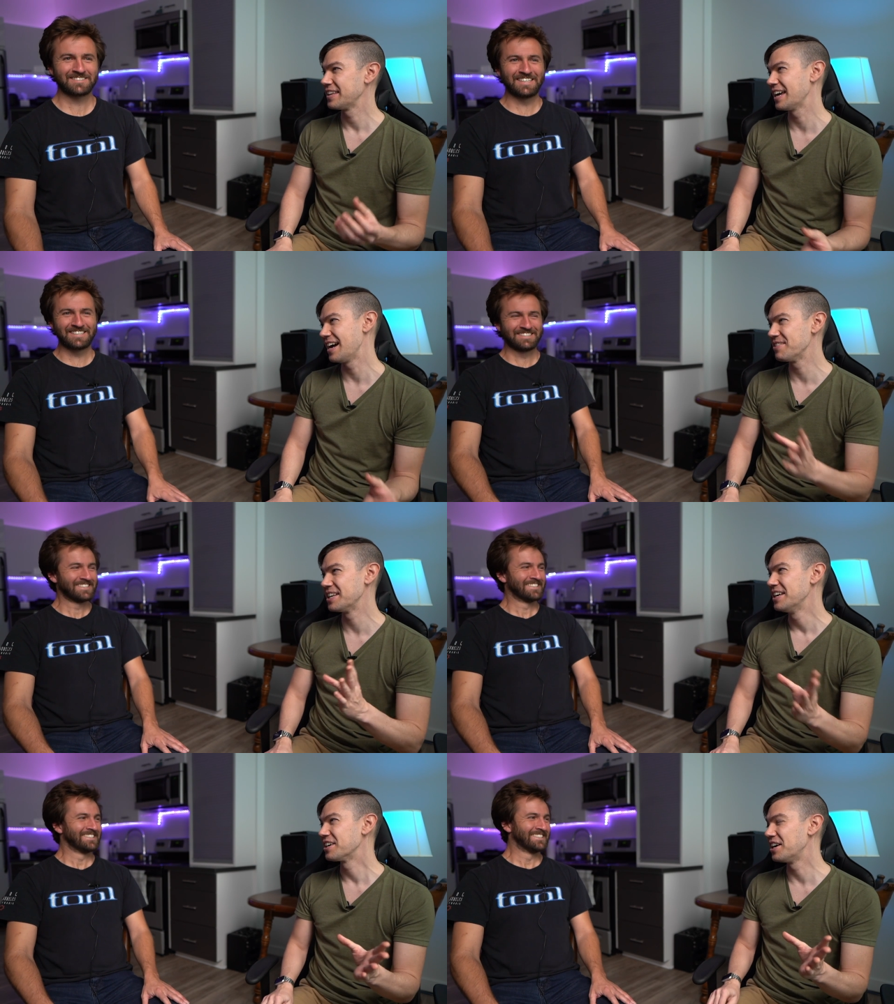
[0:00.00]
Speaker 1: Yeah, I mean,
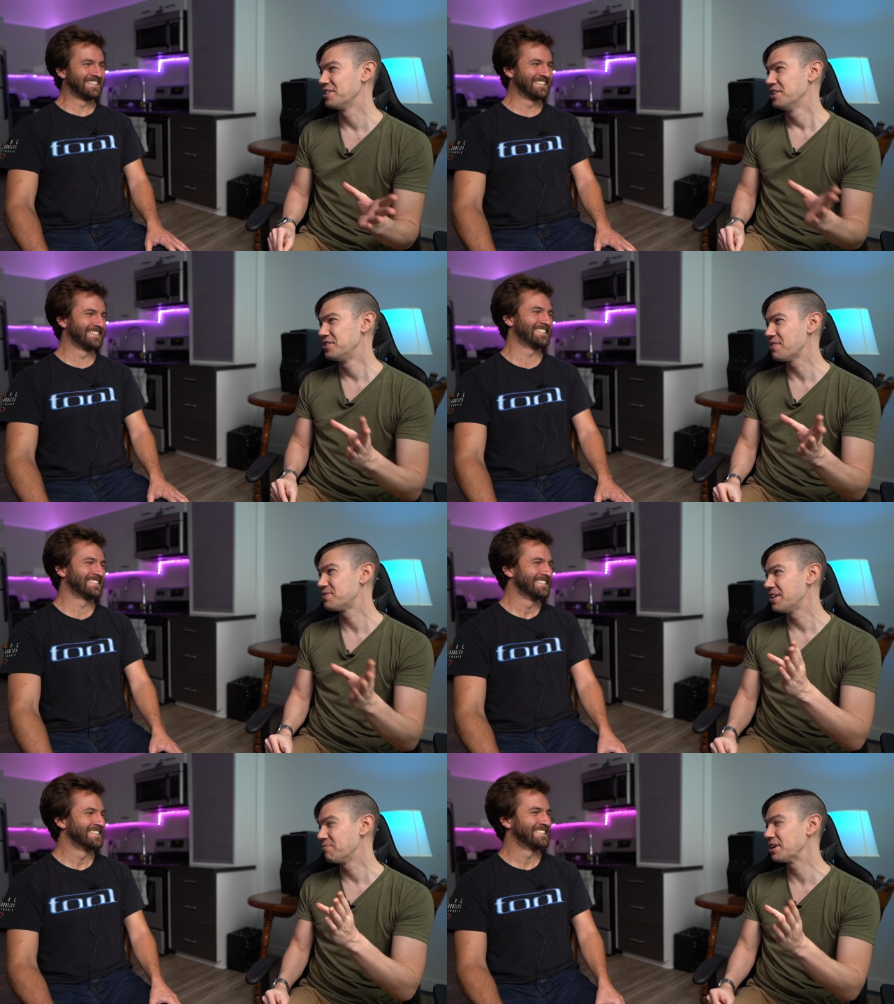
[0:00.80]

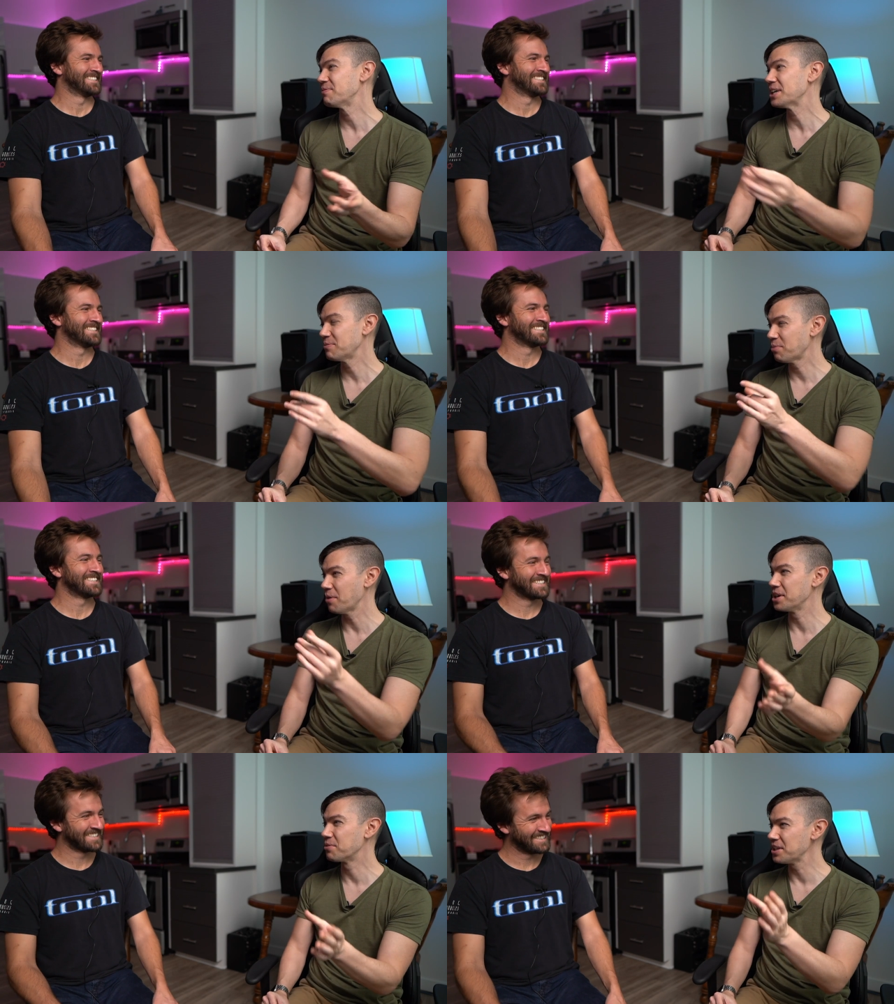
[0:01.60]
we, we can
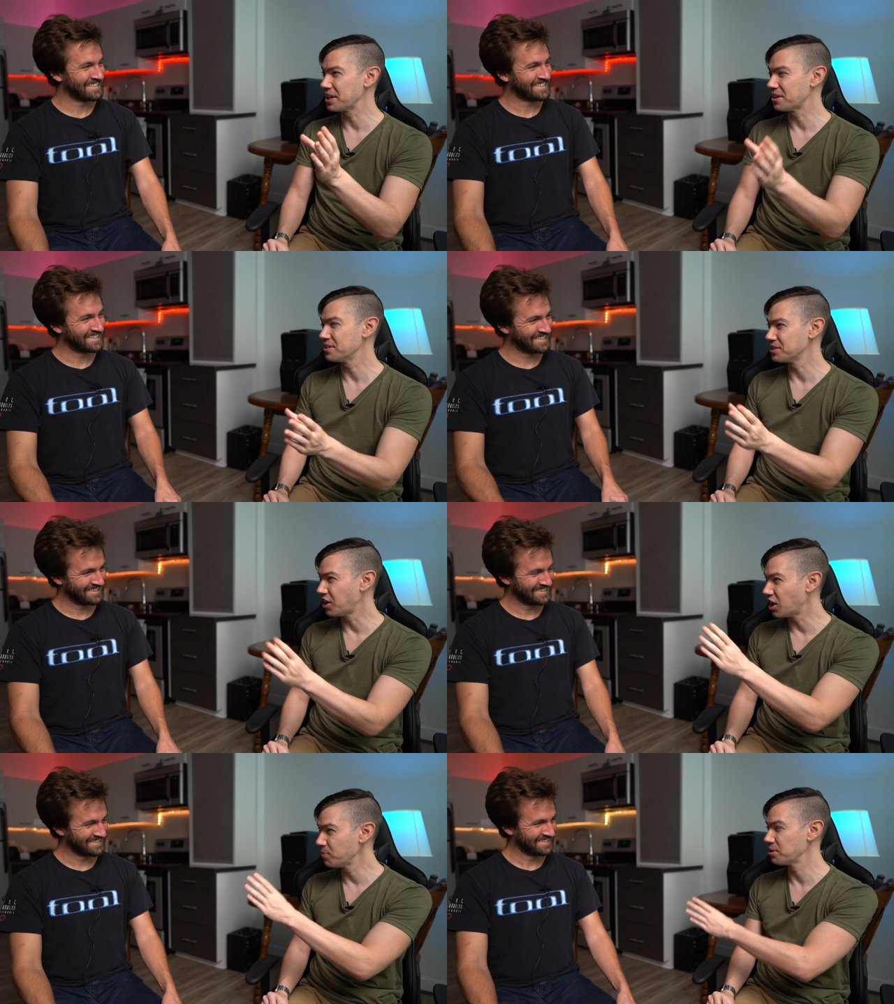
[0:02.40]
probably agree that causing
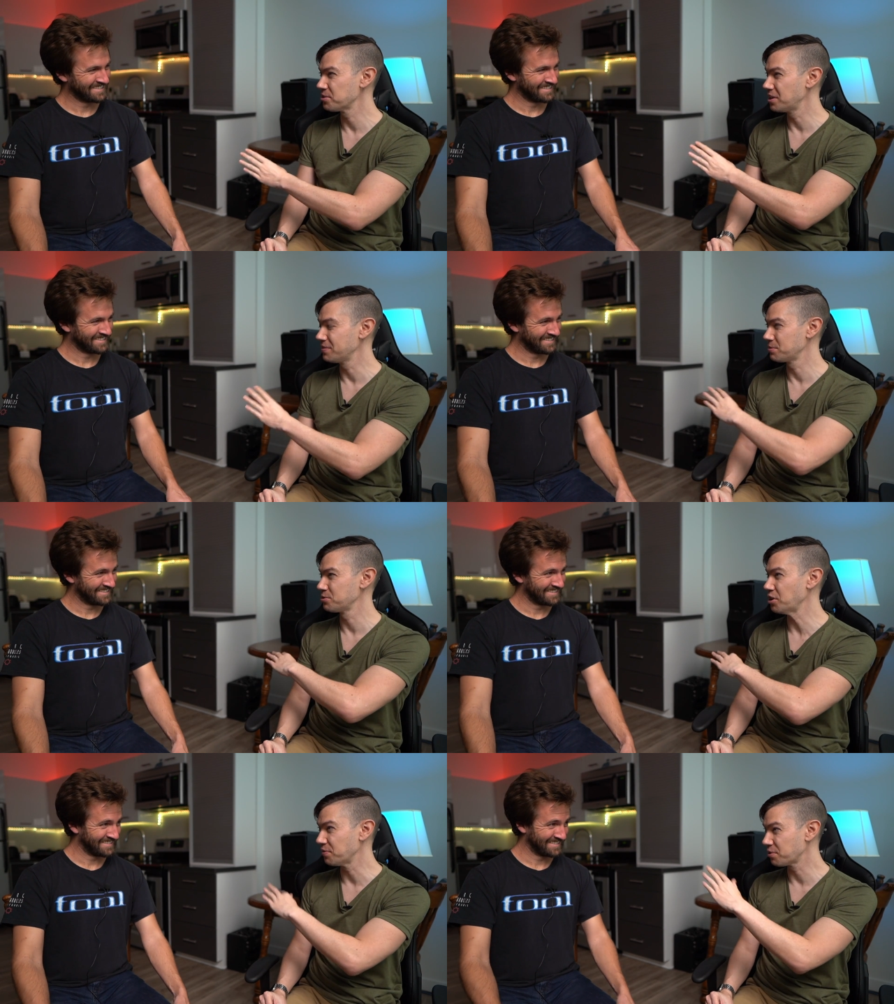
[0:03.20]
harm to yourself as a
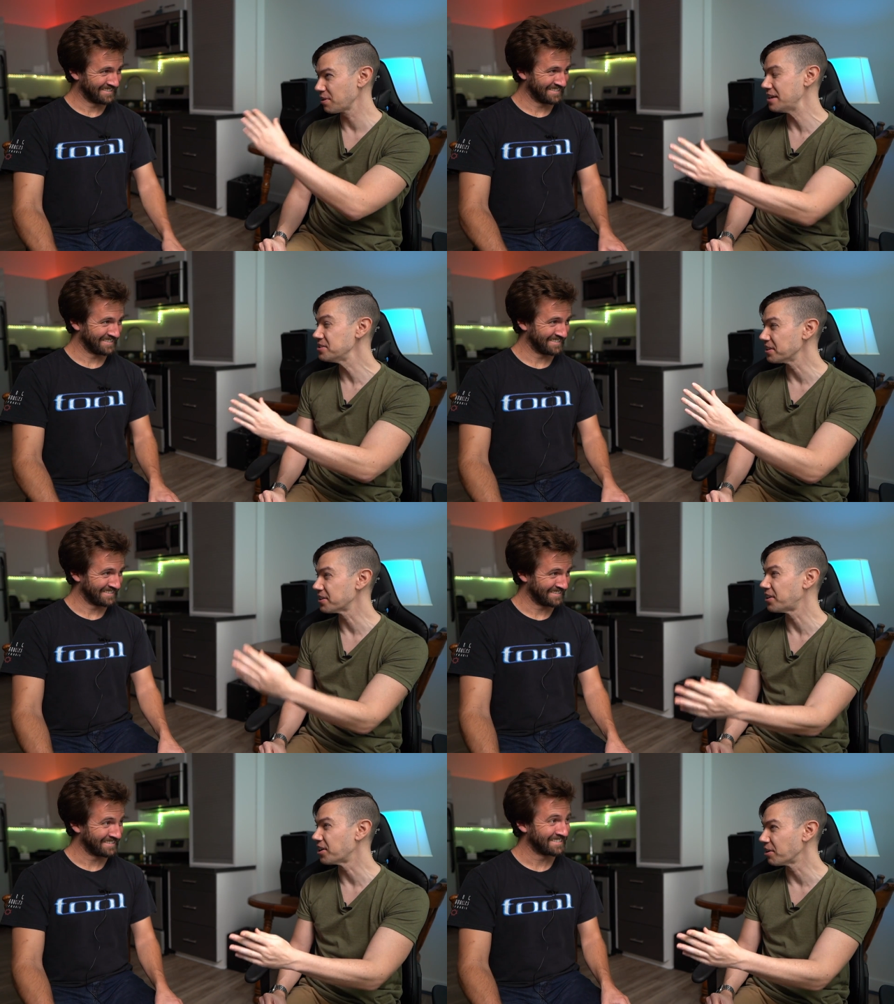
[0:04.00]
result of crashing a
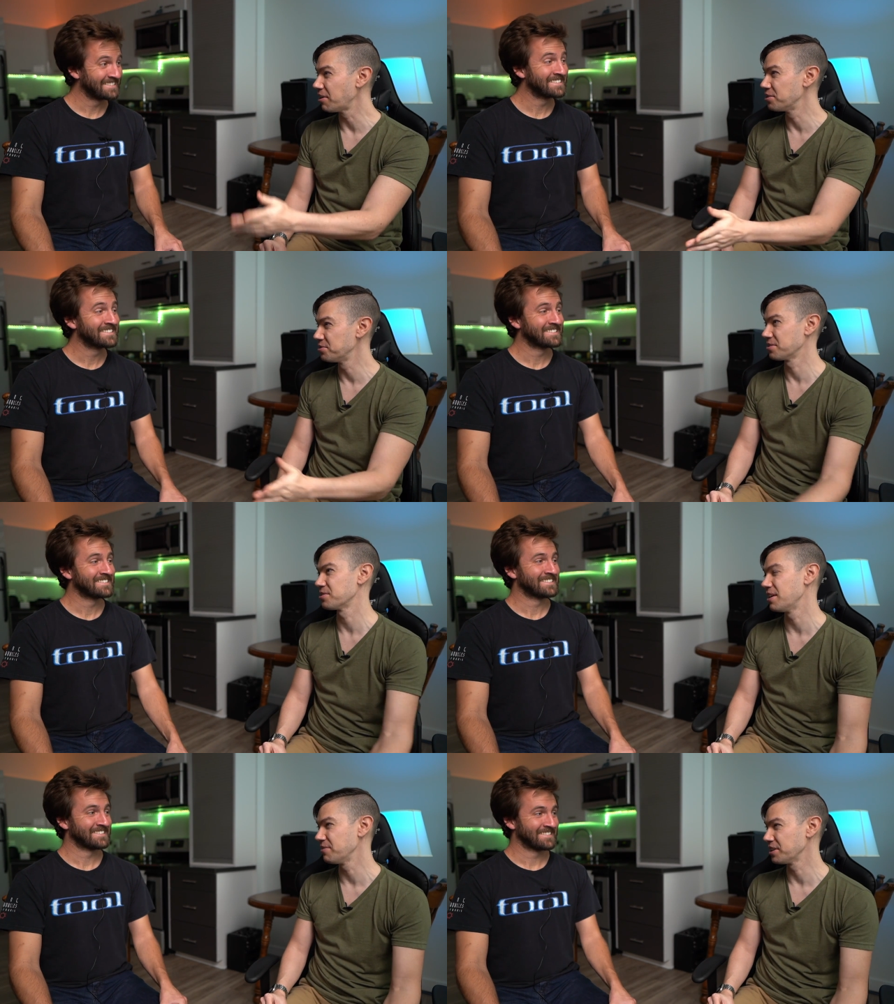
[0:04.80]
car while drunk
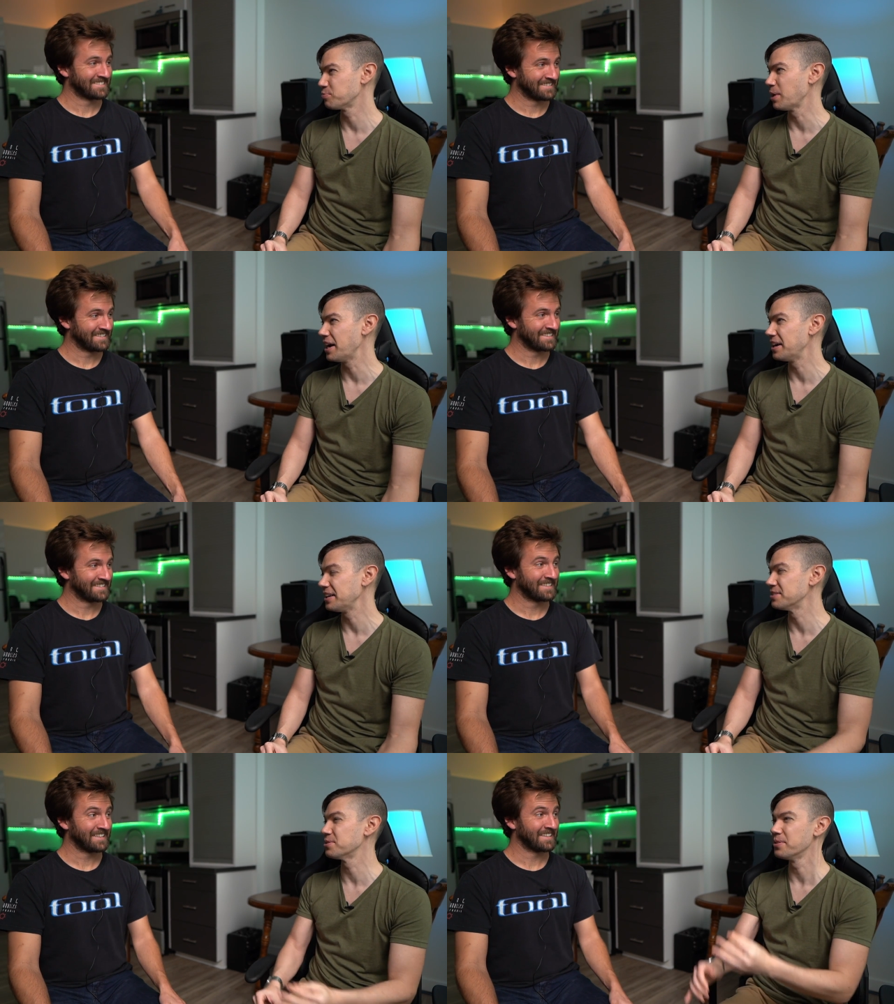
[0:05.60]
driving is bad.
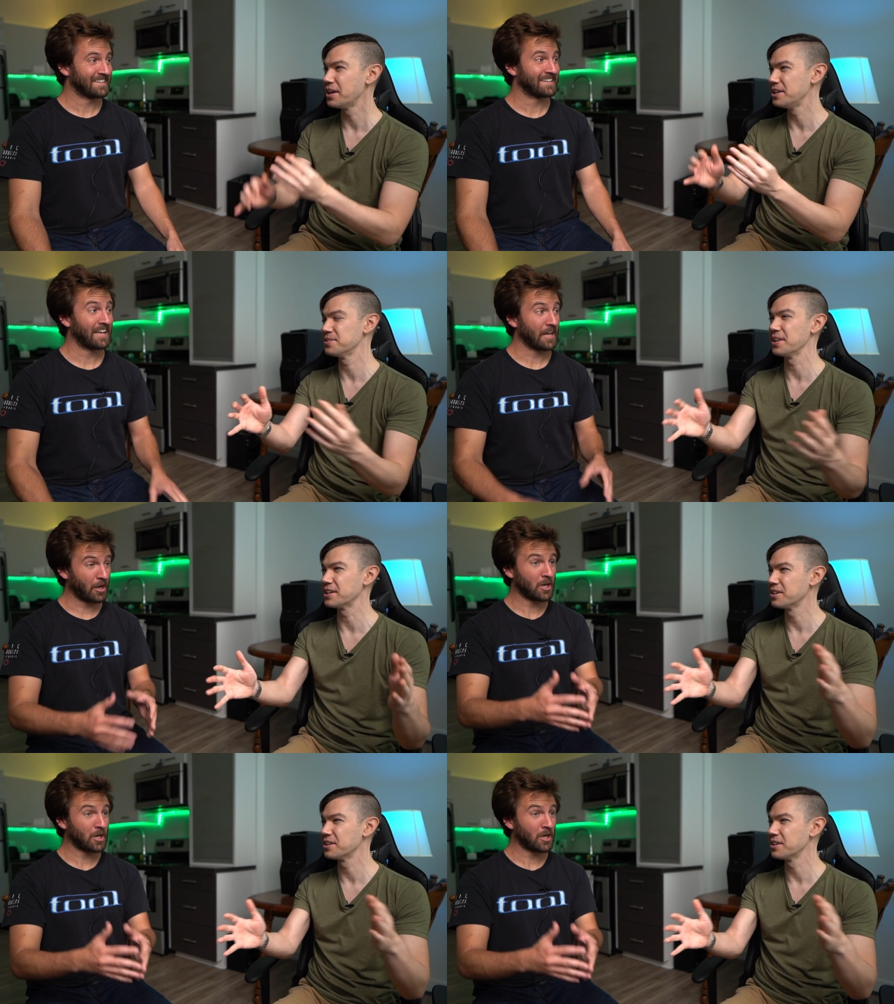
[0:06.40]
And so then it's and like.